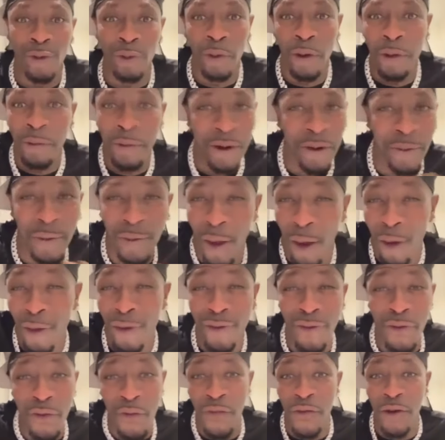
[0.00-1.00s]
Like, tomorrow
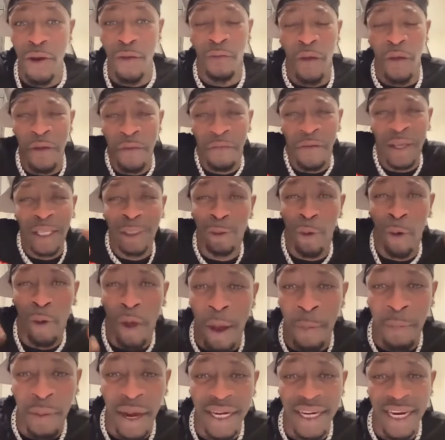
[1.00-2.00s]
morning, I go do video for
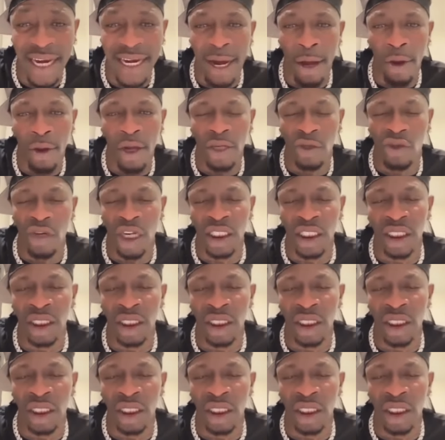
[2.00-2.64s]
your fans, go come my day,